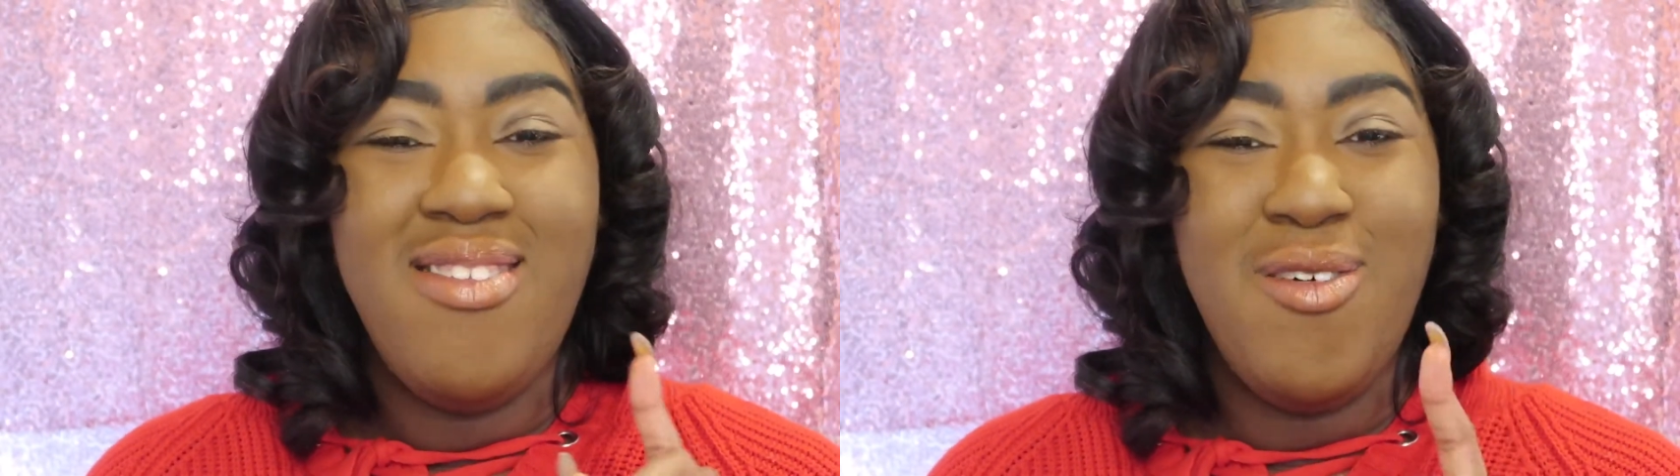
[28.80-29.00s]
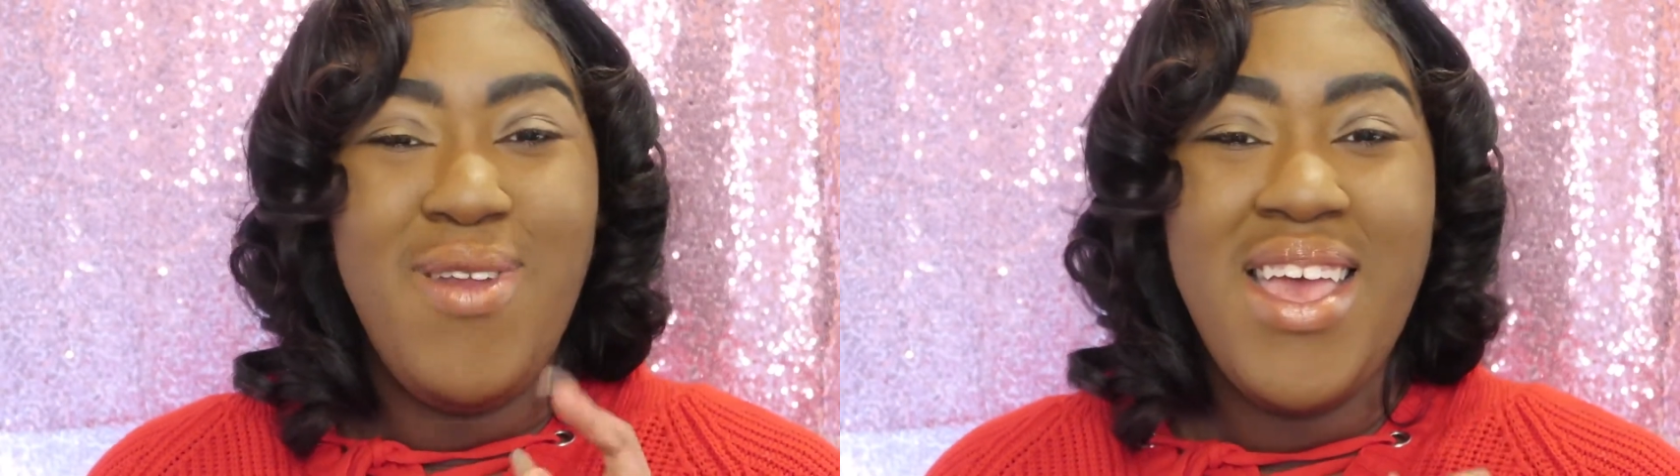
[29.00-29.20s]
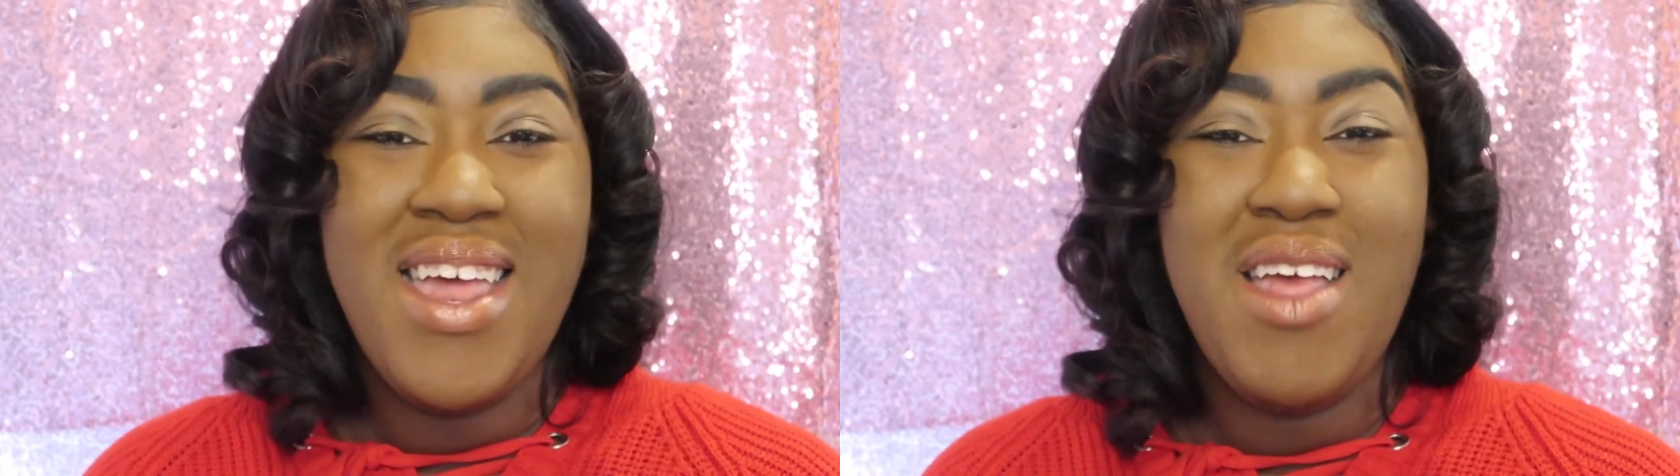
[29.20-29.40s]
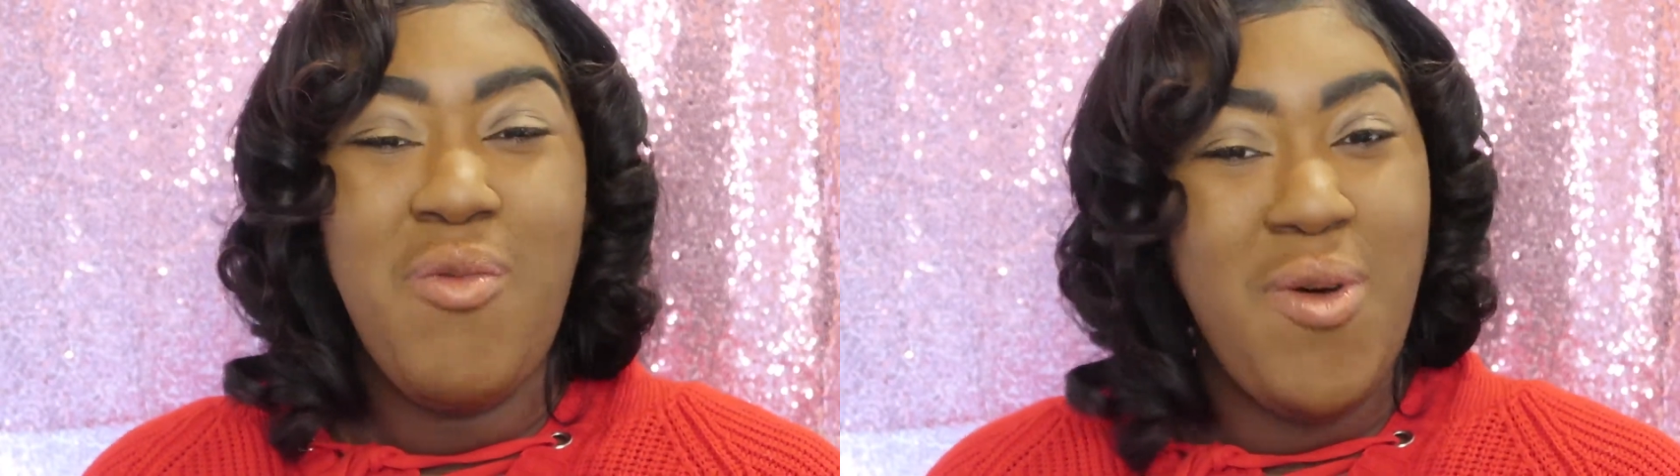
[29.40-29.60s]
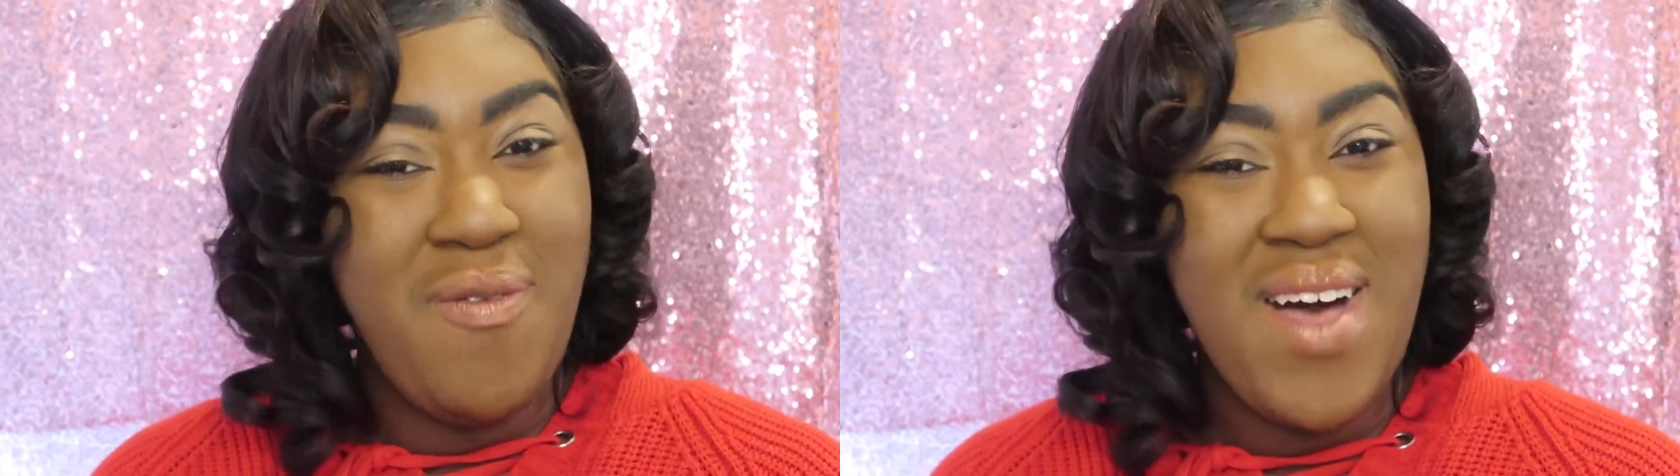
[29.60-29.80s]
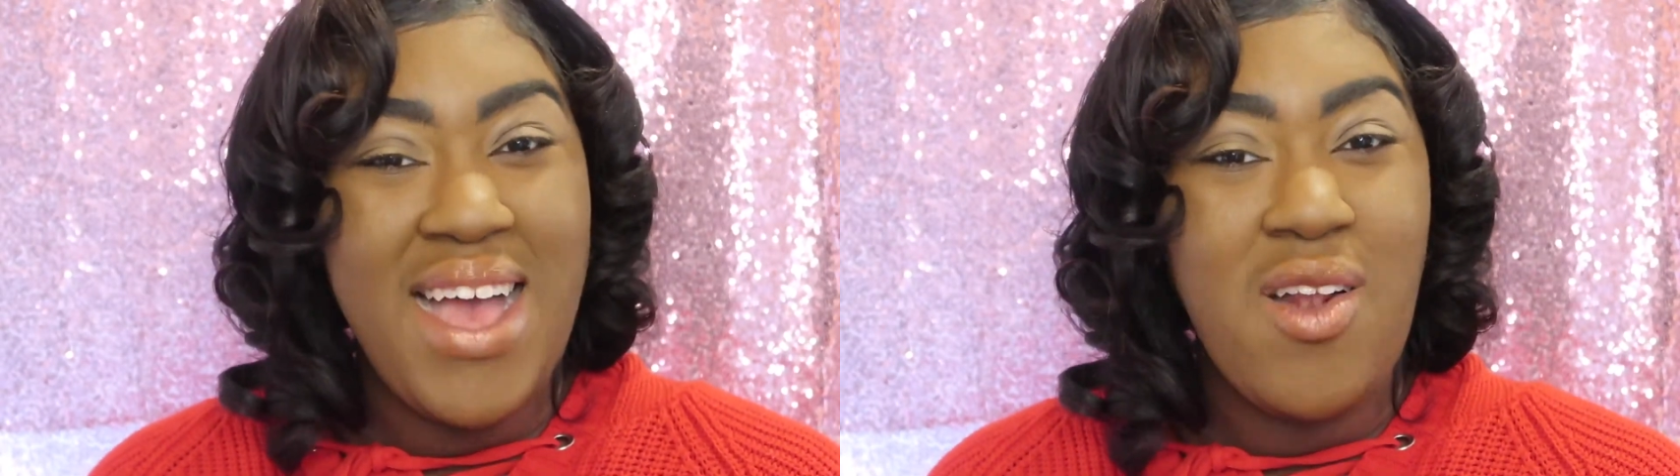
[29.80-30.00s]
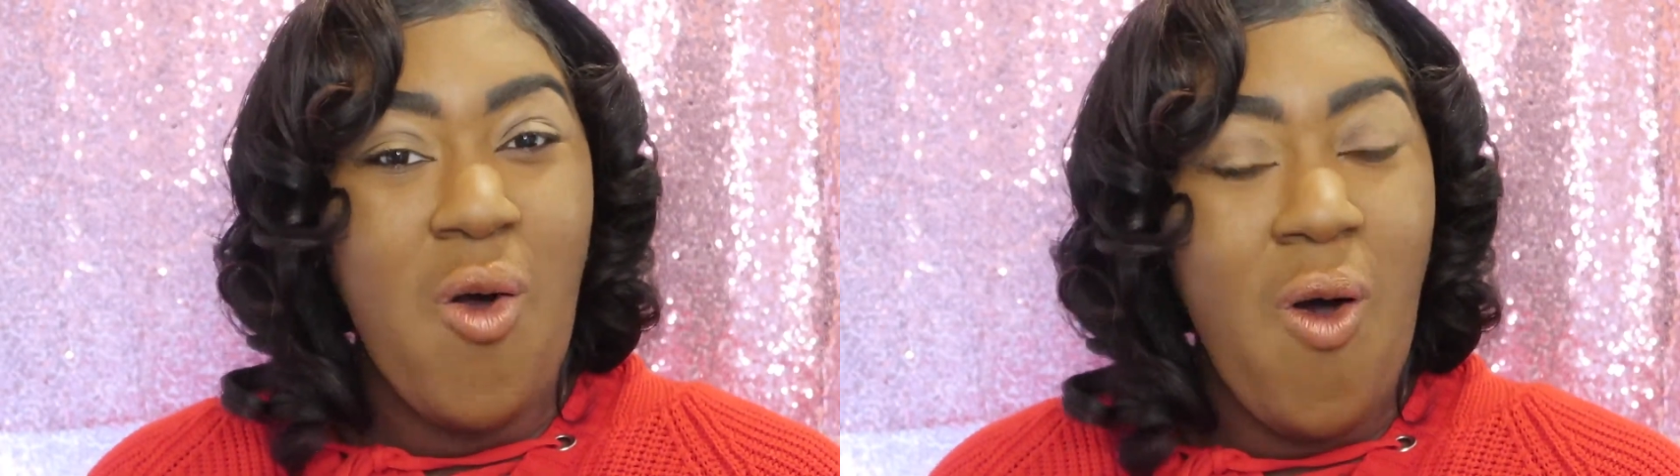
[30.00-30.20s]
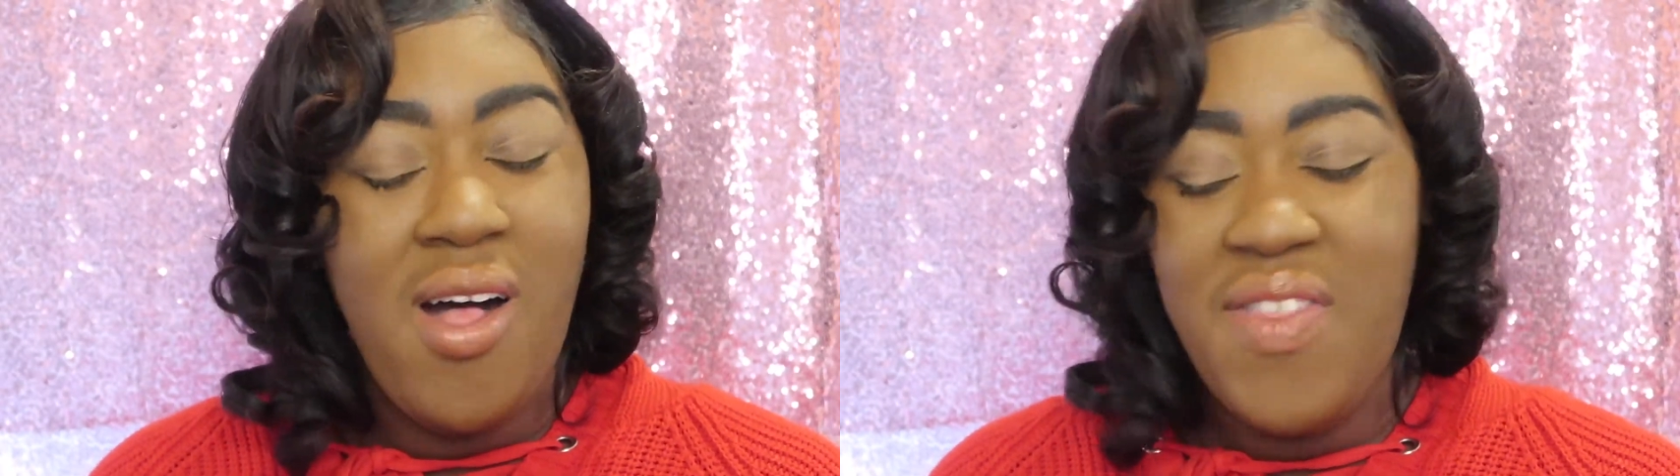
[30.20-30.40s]
Tune in and we'll find
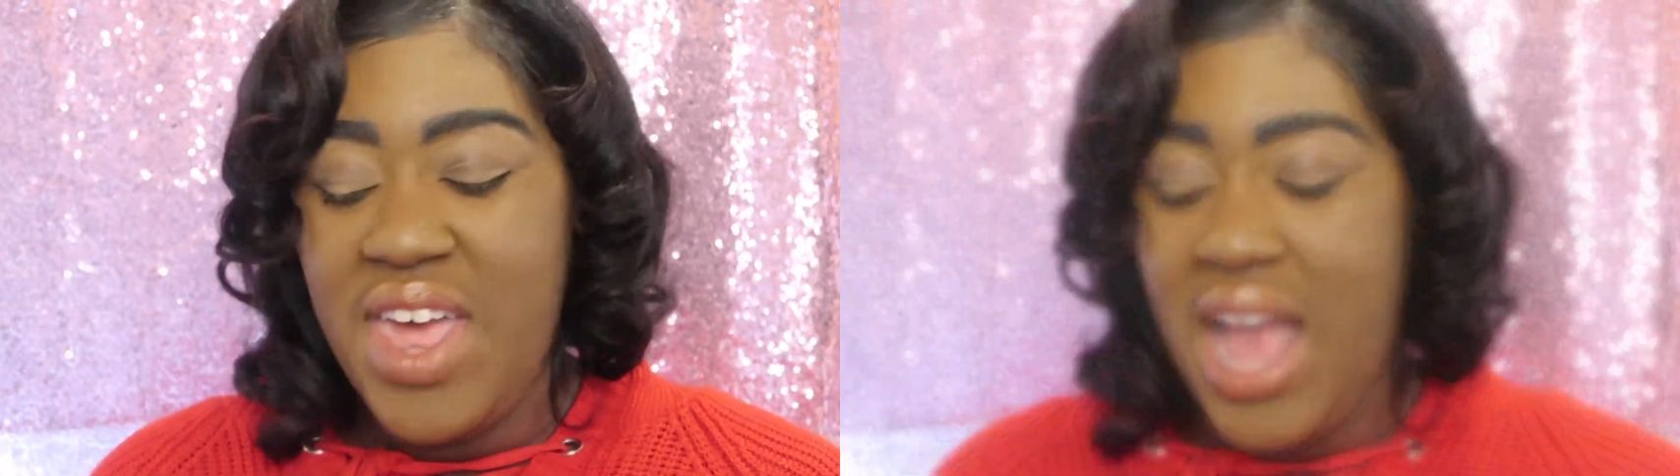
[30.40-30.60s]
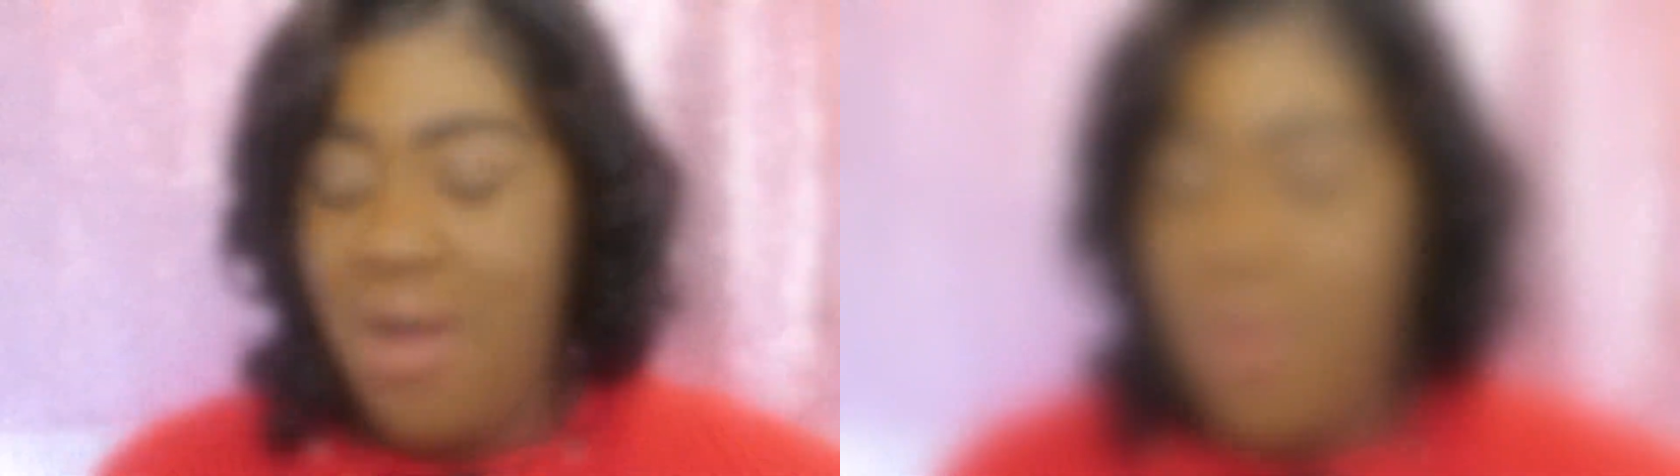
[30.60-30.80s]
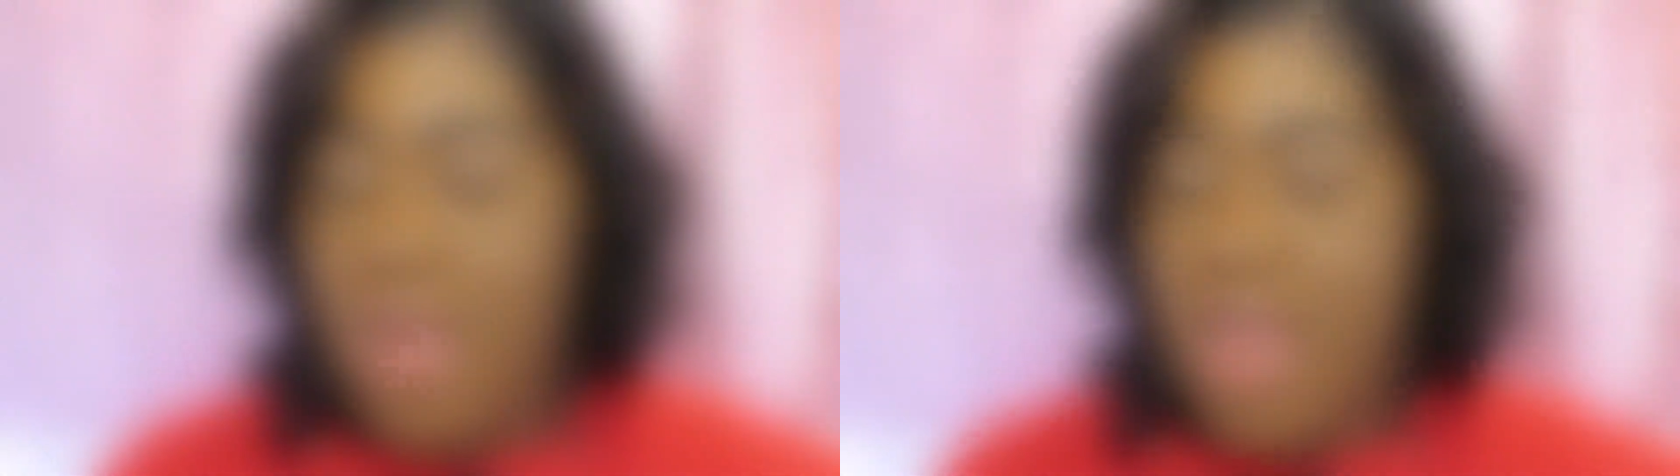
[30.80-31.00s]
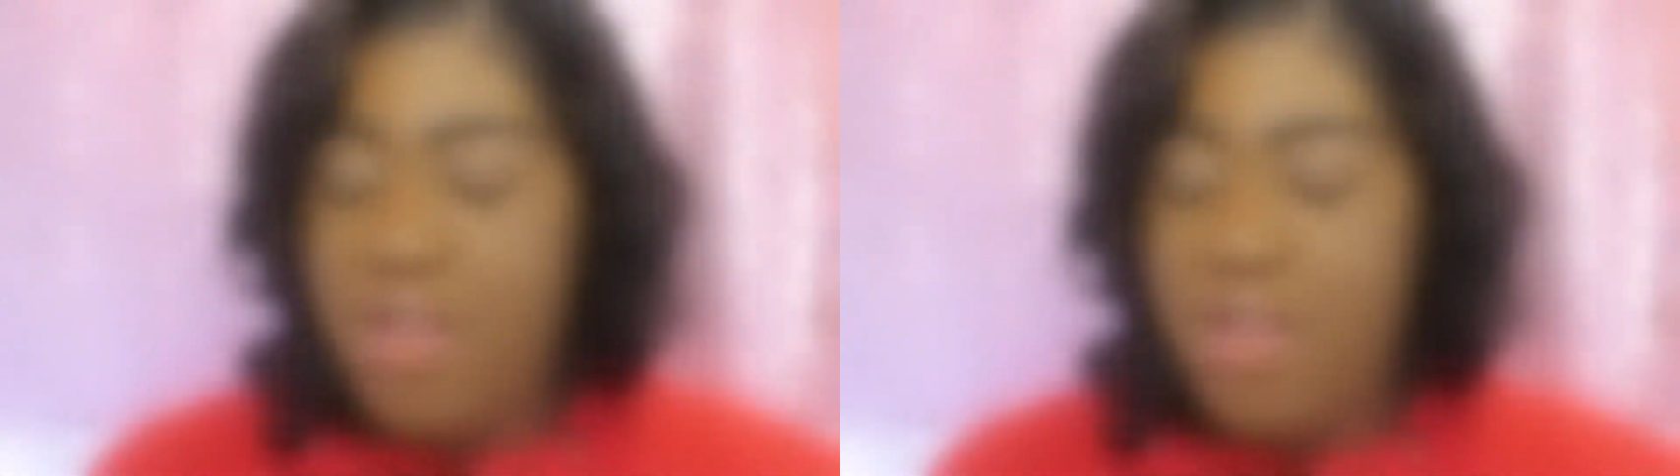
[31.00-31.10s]
all that out.